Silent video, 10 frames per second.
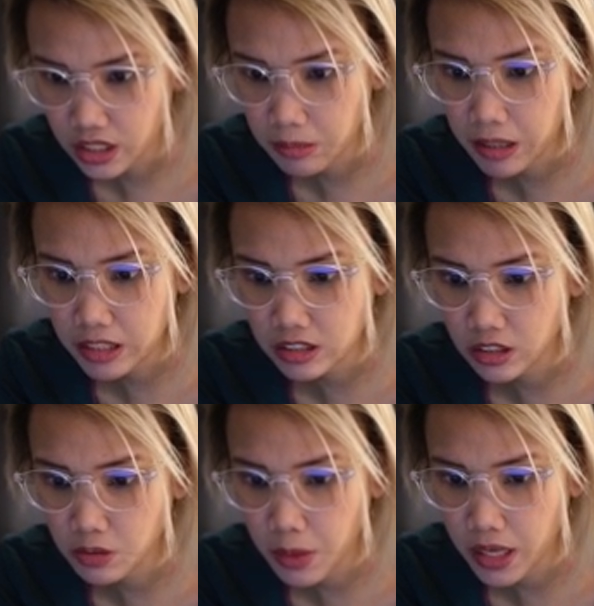hindi pala siya
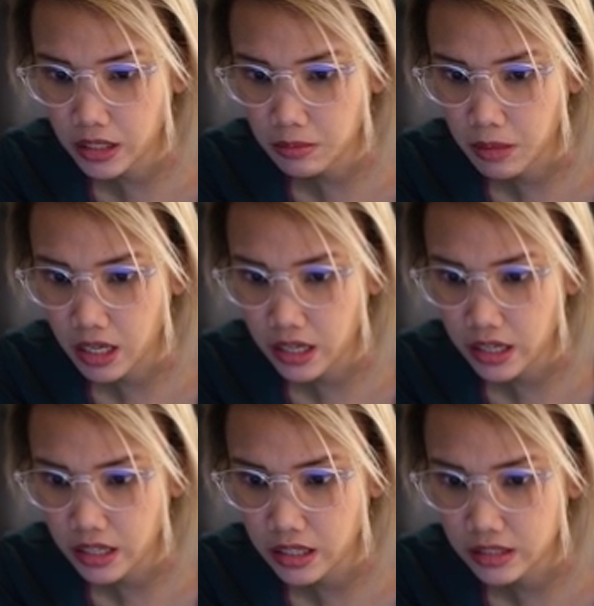
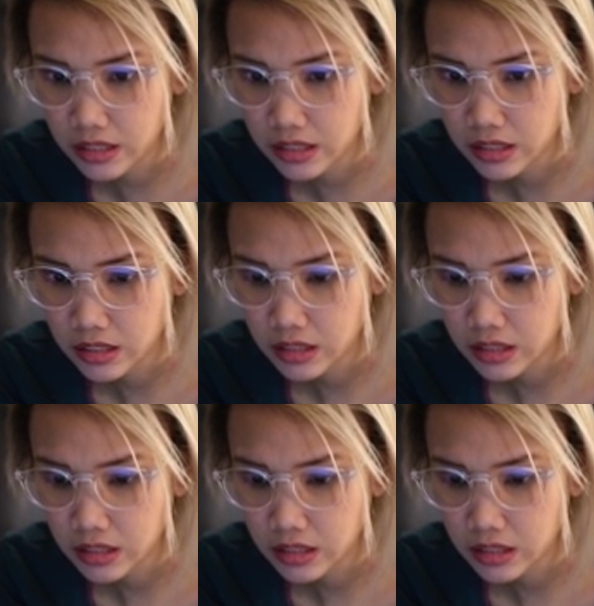lumalabas.